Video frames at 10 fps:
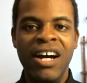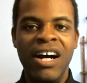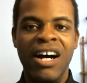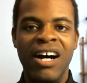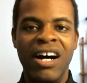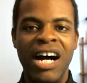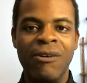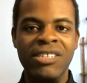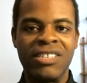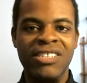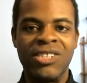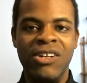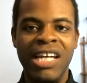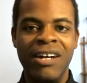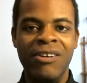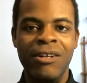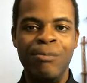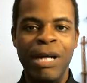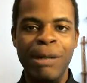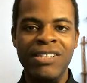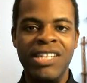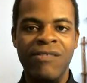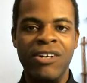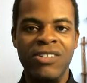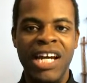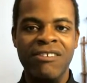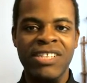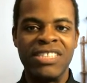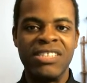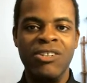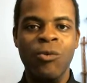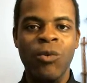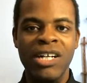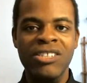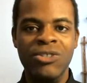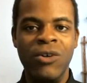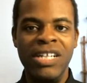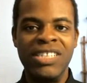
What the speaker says: I was concerned that it might be difficult to have just the one droid,